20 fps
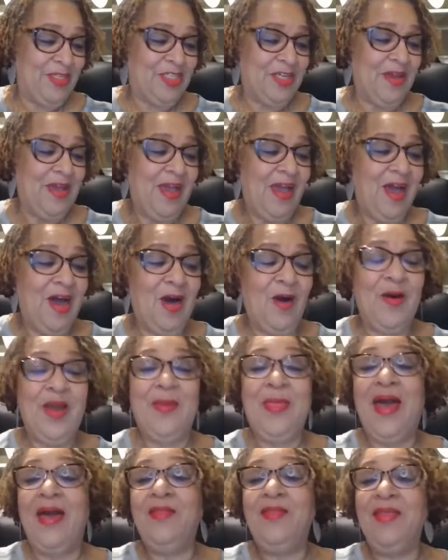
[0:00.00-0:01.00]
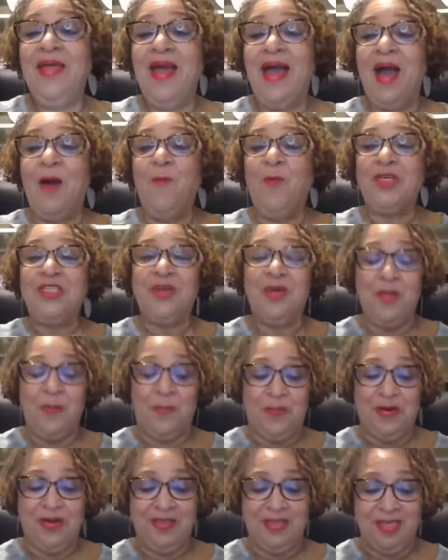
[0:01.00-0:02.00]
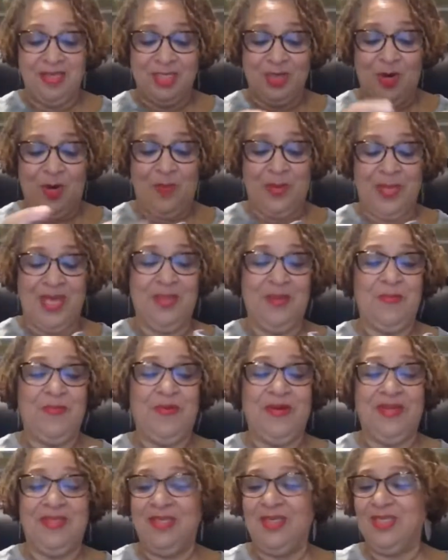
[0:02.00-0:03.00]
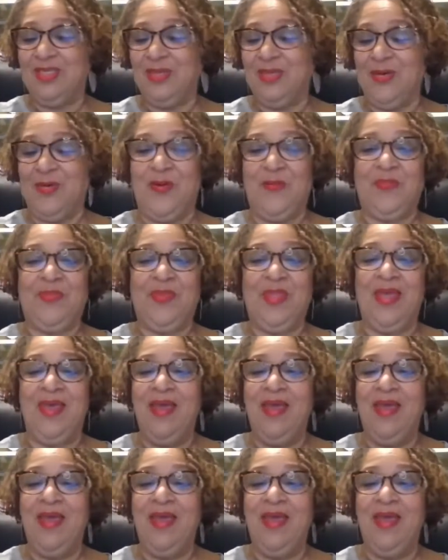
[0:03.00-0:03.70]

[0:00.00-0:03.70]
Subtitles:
me show. Oh, and I was going to put this on, but I didn't put this on.